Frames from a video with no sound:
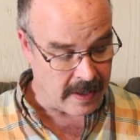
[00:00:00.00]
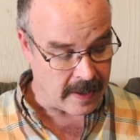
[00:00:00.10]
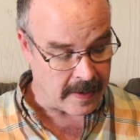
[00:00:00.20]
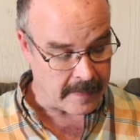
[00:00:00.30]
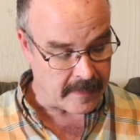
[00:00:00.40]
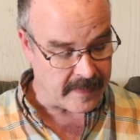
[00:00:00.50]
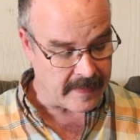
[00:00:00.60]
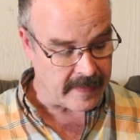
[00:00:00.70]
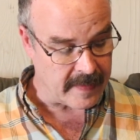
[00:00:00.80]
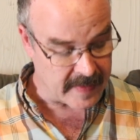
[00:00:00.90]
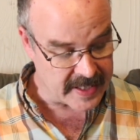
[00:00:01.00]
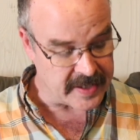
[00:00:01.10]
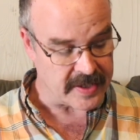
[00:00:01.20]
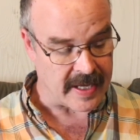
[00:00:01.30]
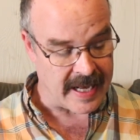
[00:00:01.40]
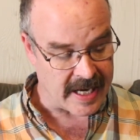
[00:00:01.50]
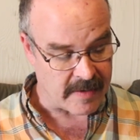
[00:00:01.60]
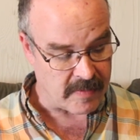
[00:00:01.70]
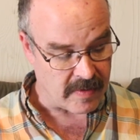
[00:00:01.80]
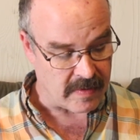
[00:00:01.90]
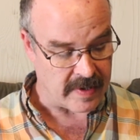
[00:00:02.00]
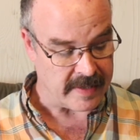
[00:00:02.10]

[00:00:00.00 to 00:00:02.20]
um, this is honorable